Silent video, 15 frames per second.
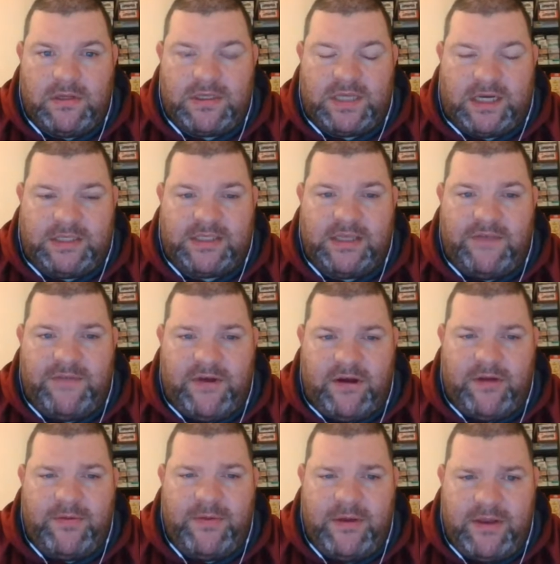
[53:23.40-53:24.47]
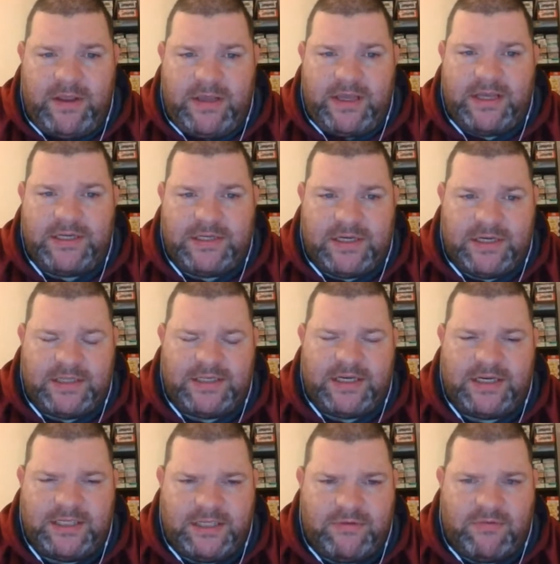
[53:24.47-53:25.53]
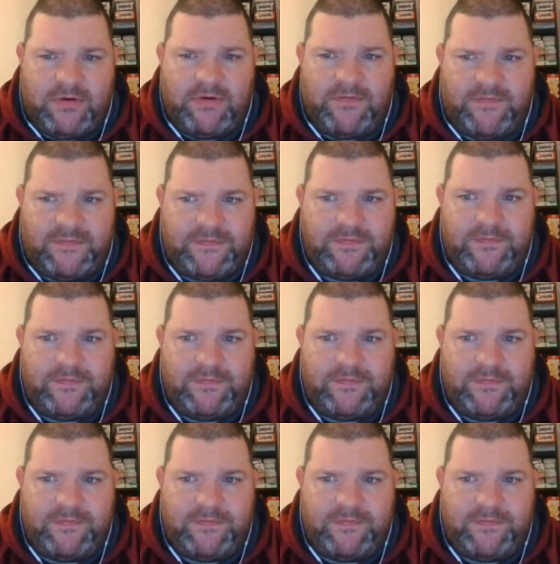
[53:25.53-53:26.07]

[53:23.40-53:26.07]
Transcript: It's actually a very unique engine. It's actually one,